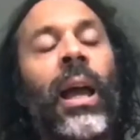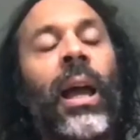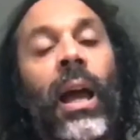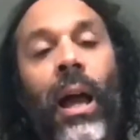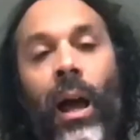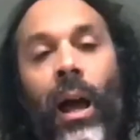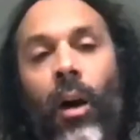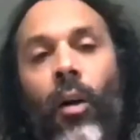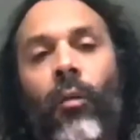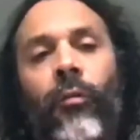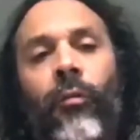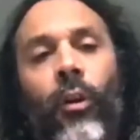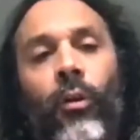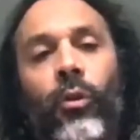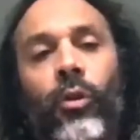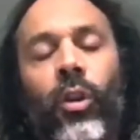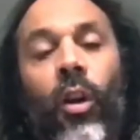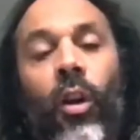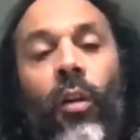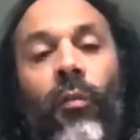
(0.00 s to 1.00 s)
out of those
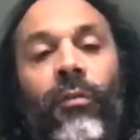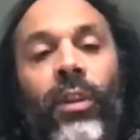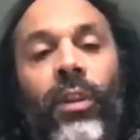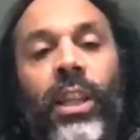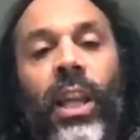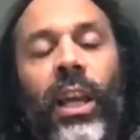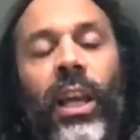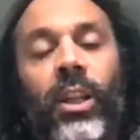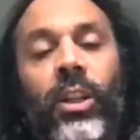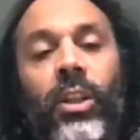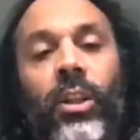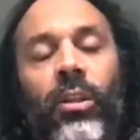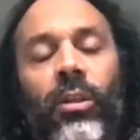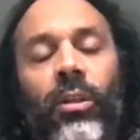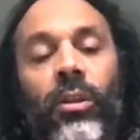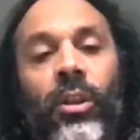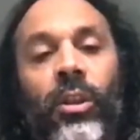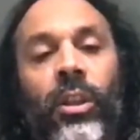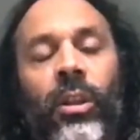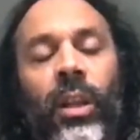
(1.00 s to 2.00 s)

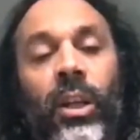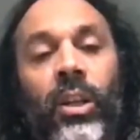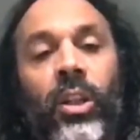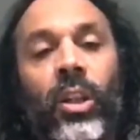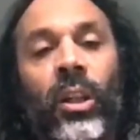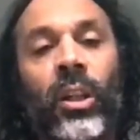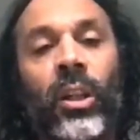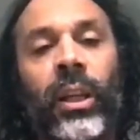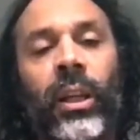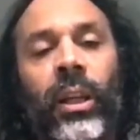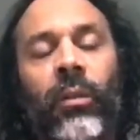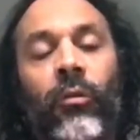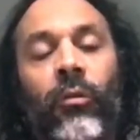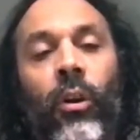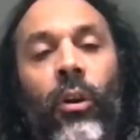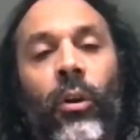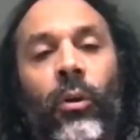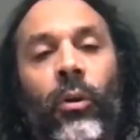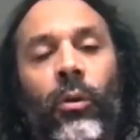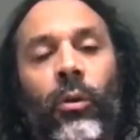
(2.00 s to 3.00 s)
conversations initially
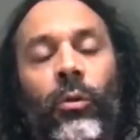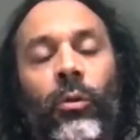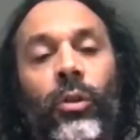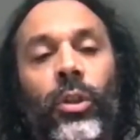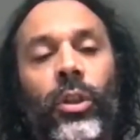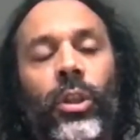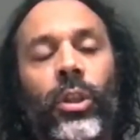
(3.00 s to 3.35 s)
arose